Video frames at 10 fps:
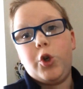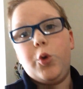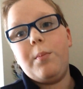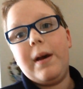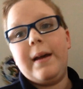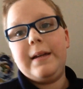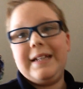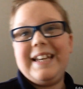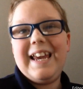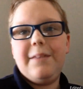to show you
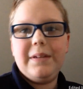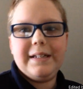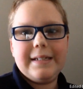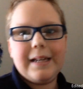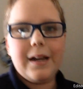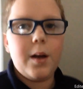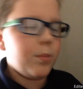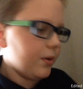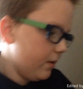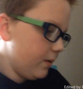my gaming
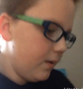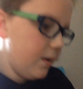setup.